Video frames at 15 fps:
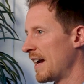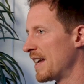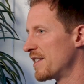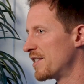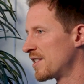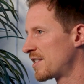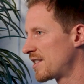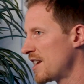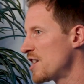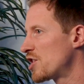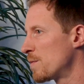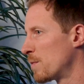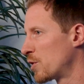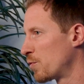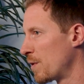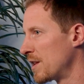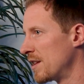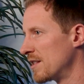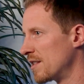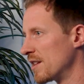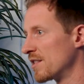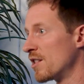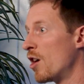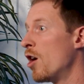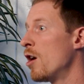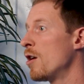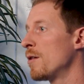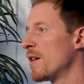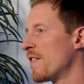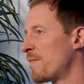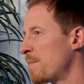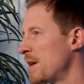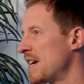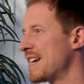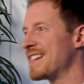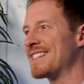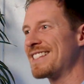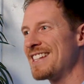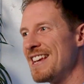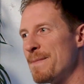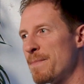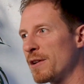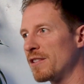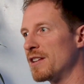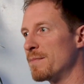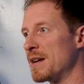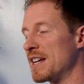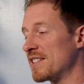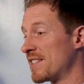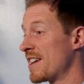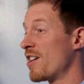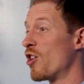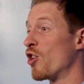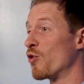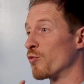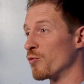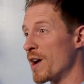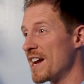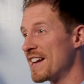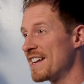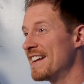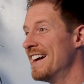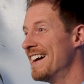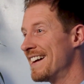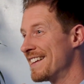And the distinction between these is an RFP typically means they are ready